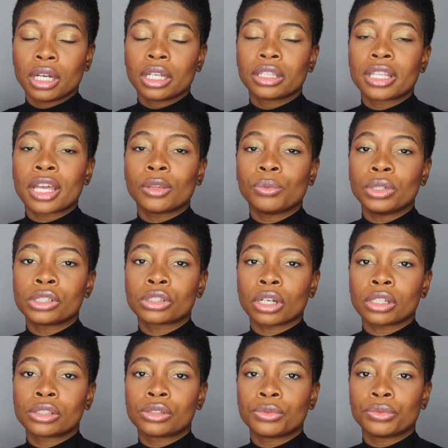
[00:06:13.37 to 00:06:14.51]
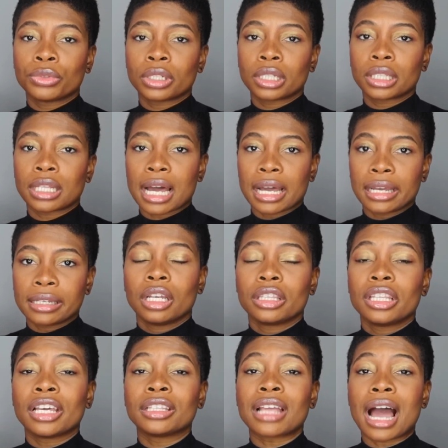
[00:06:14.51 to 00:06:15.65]
then we start to realize
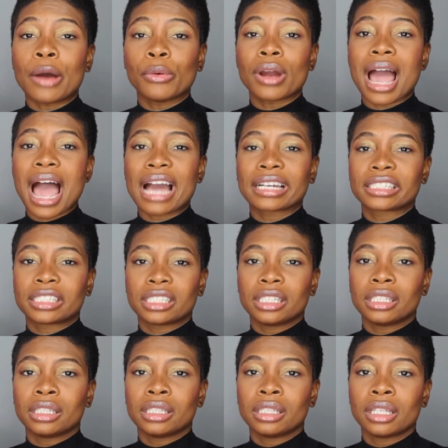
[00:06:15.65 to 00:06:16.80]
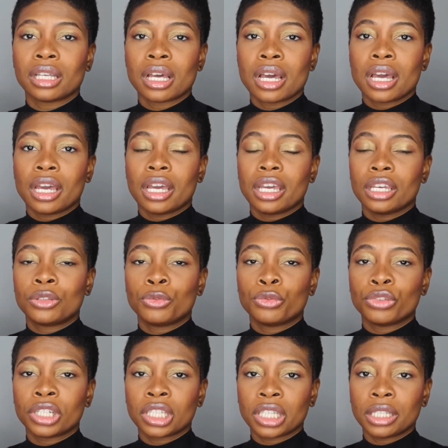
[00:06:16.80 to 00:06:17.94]
that our action is
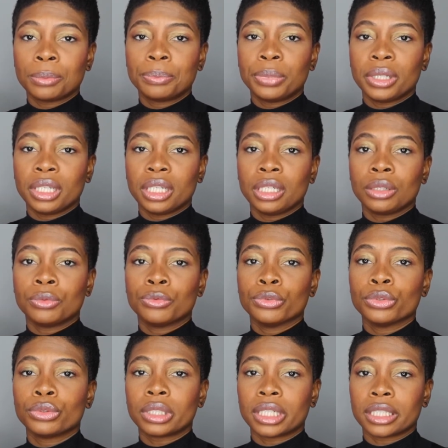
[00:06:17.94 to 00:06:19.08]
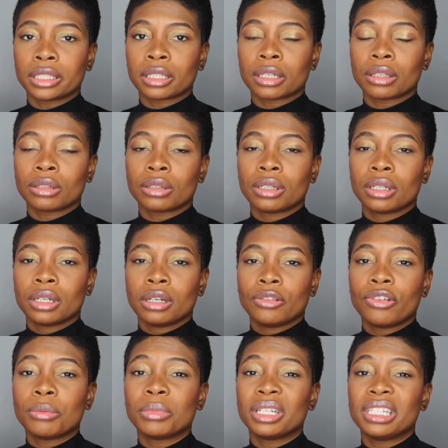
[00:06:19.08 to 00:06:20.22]
really being rooted
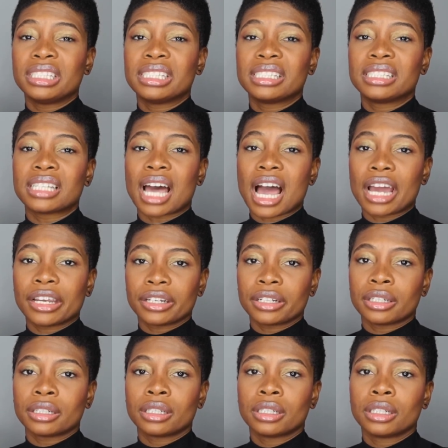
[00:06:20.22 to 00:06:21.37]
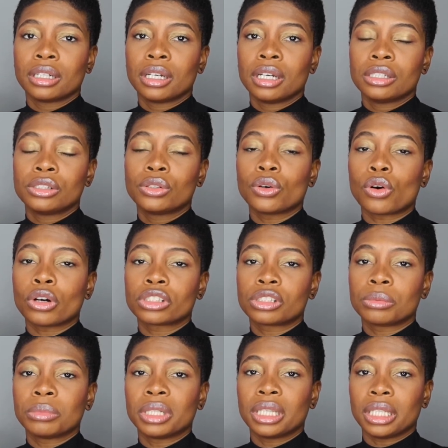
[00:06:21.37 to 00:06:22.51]
from a desire to
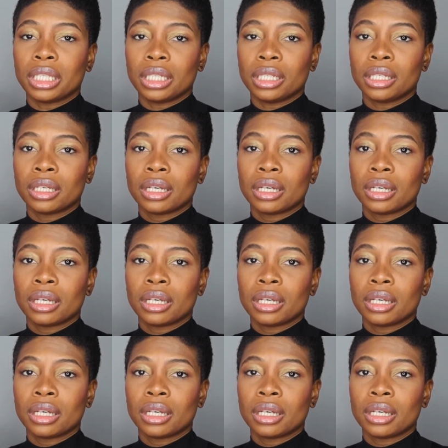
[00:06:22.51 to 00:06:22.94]
ultimately